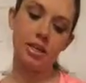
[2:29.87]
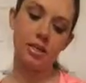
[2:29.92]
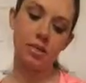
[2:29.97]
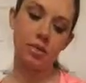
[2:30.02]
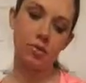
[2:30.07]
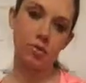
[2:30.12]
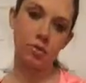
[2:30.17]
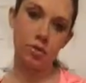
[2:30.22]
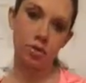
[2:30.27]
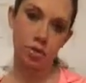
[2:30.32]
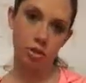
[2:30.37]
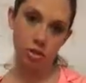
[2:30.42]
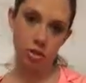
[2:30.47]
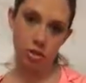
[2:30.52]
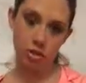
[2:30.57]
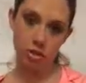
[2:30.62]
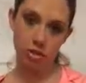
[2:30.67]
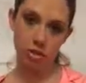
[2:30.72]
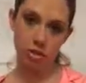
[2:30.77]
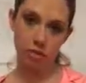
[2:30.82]
so we're just
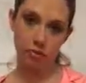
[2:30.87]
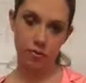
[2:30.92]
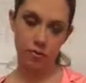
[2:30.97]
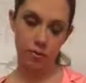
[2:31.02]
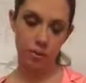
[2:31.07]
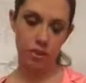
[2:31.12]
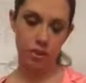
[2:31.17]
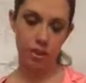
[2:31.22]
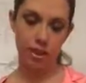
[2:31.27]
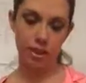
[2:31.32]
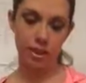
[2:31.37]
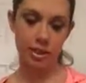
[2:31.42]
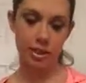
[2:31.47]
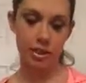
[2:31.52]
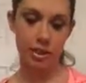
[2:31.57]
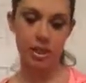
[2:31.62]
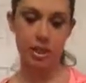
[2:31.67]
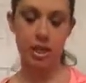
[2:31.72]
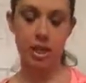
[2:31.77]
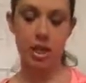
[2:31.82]
going to look for a
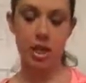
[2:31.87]
nice,